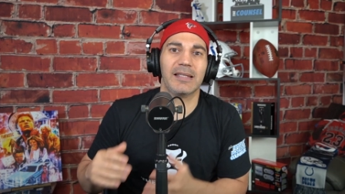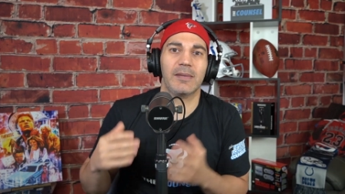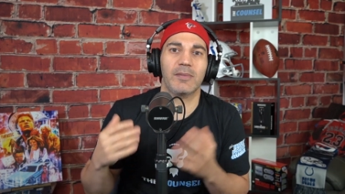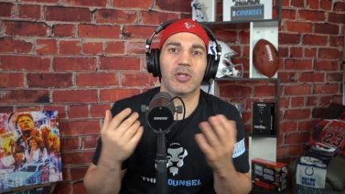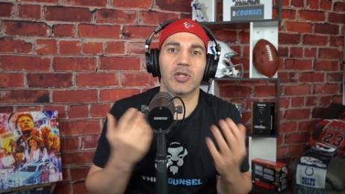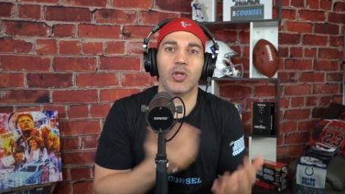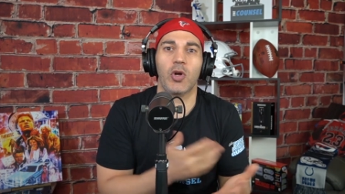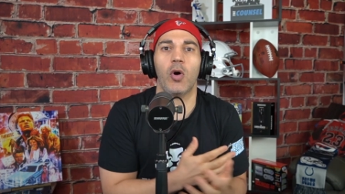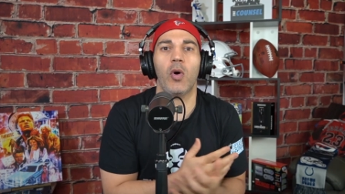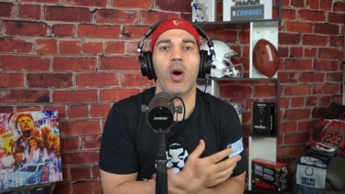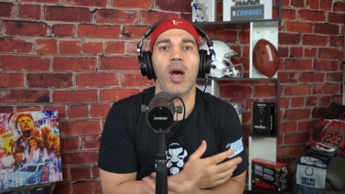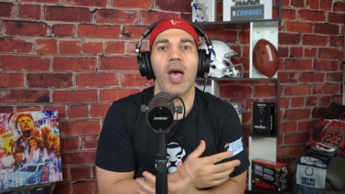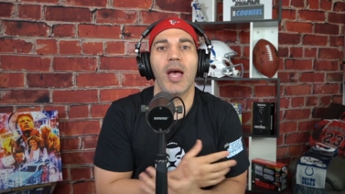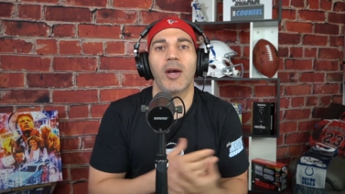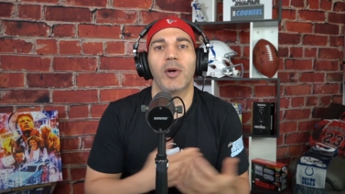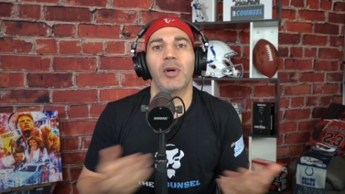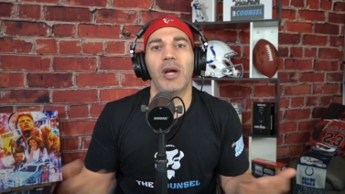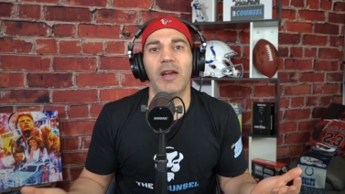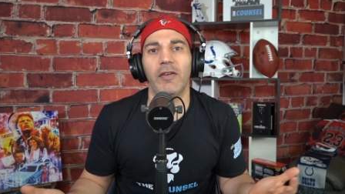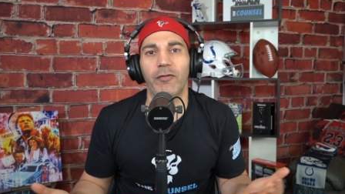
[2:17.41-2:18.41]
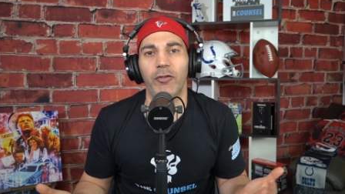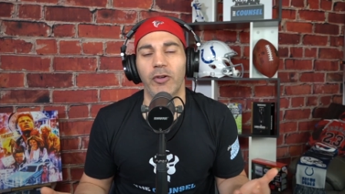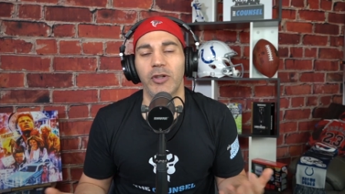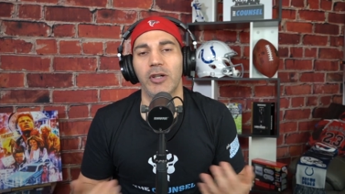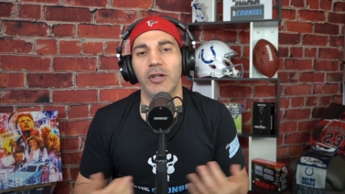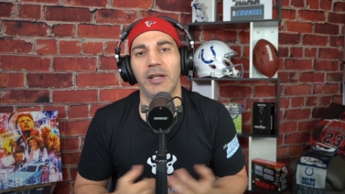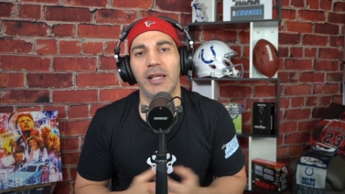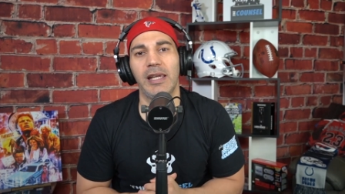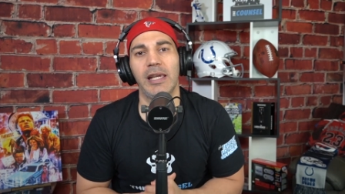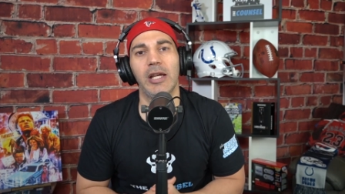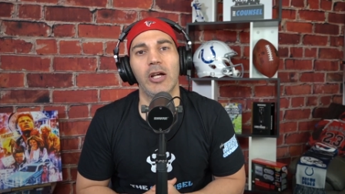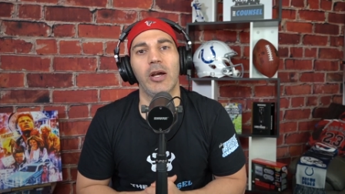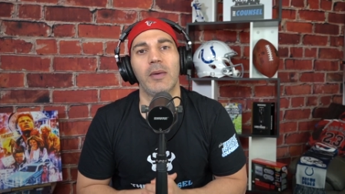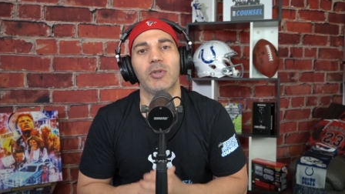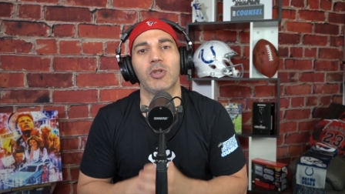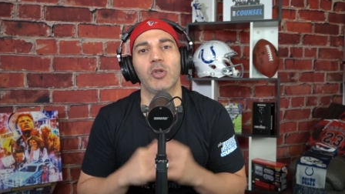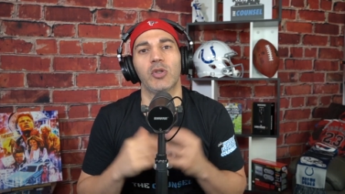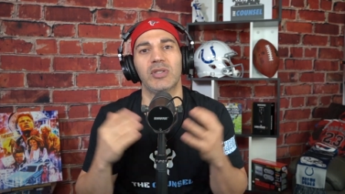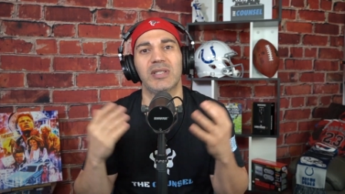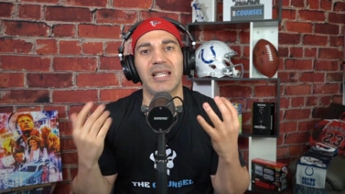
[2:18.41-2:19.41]
I'm so grateful you're here. I'm
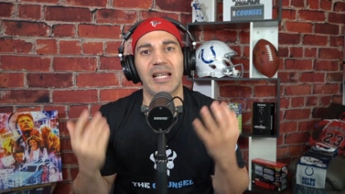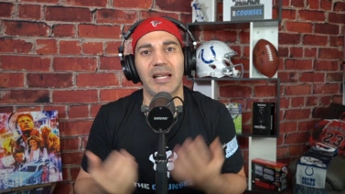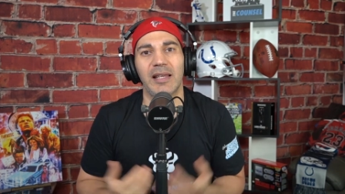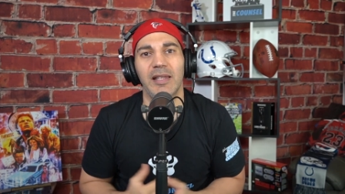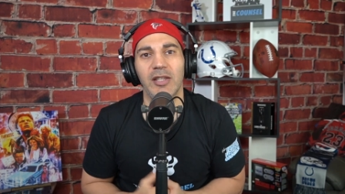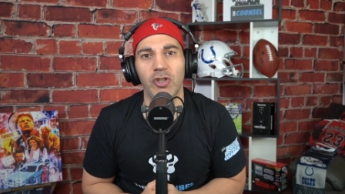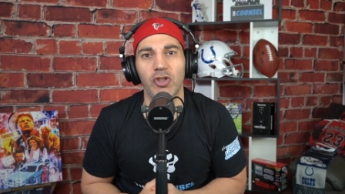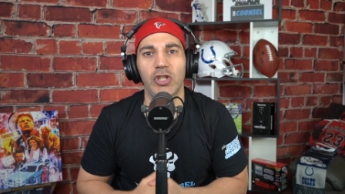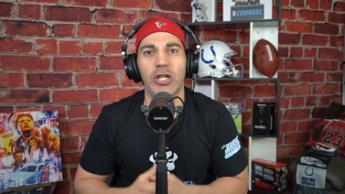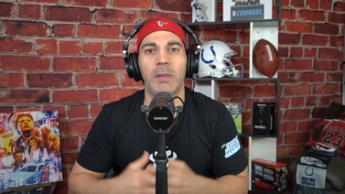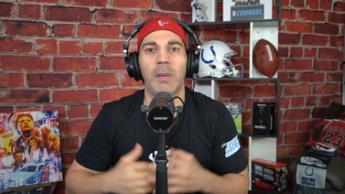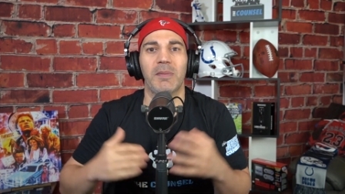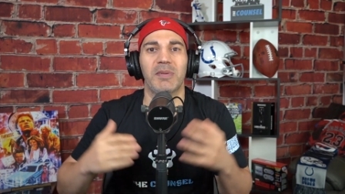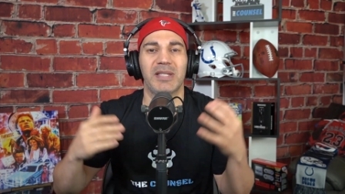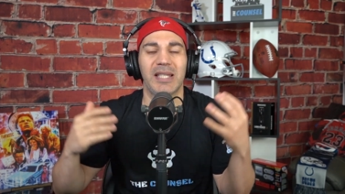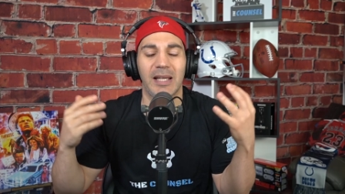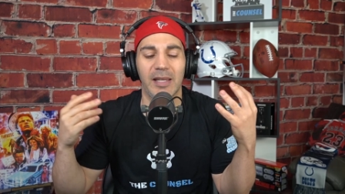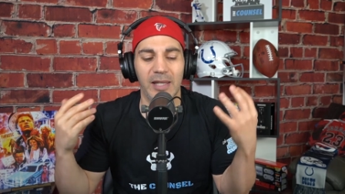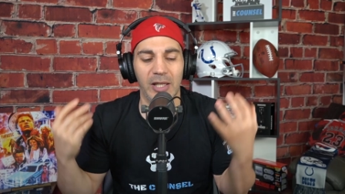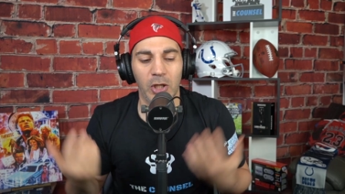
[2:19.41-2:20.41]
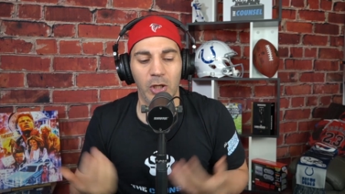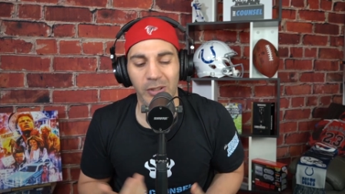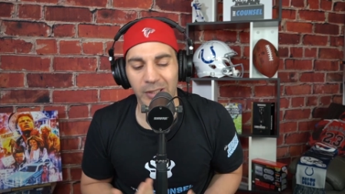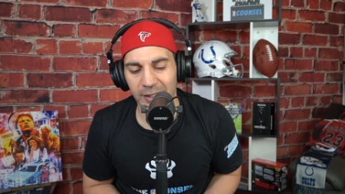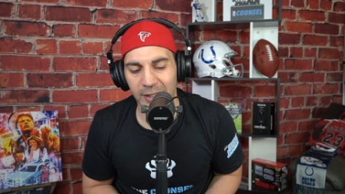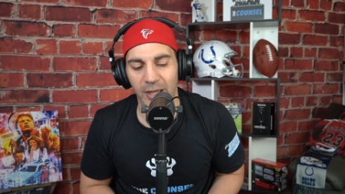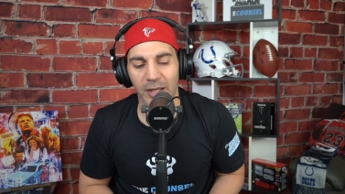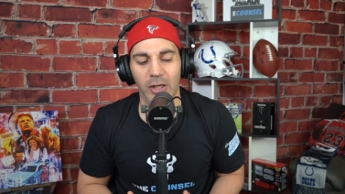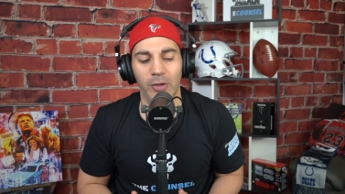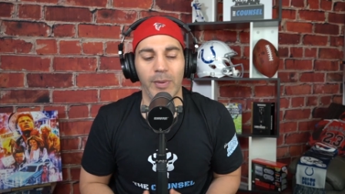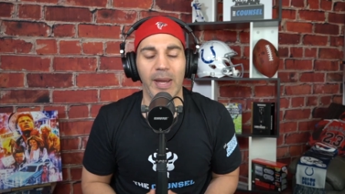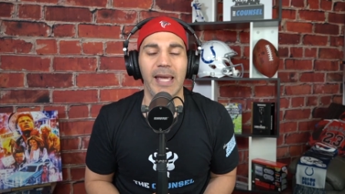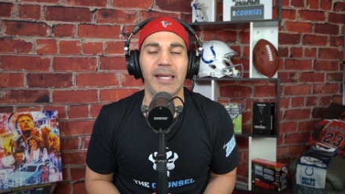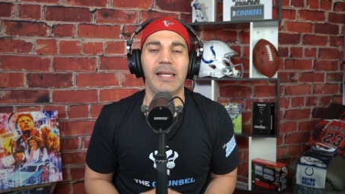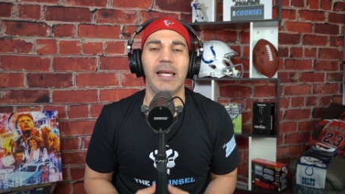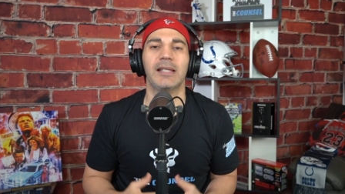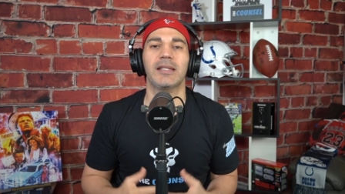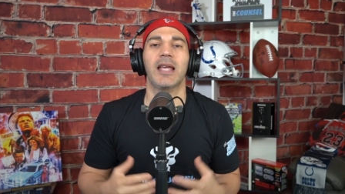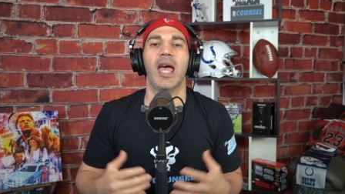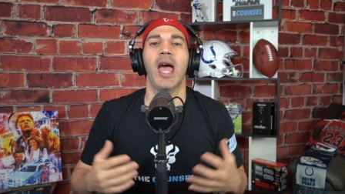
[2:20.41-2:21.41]
so sick of the sheep. I'm sick of the cookie cutter
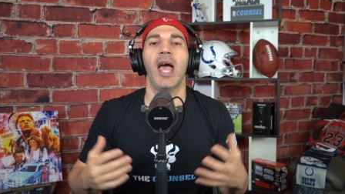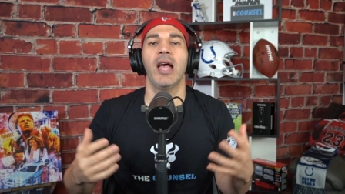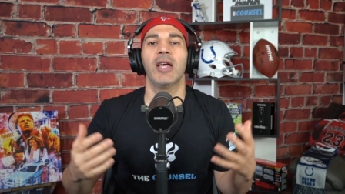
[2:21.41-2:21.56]
rankings.